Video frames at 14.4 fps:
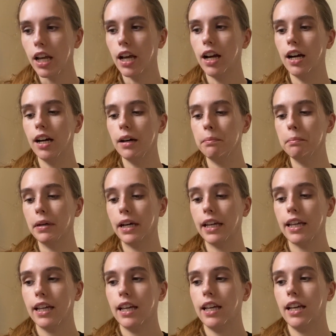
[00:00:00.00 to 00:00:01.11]
But
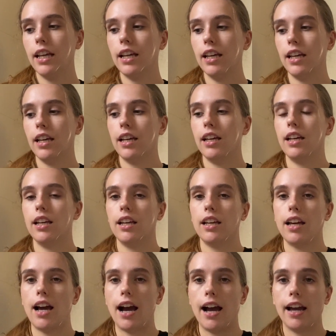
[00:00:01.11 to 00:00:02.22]

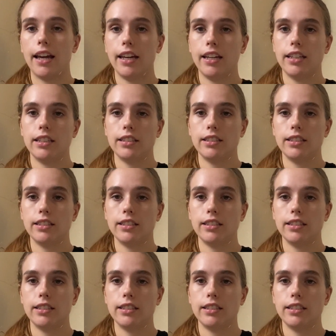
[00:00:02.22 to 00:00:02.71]
I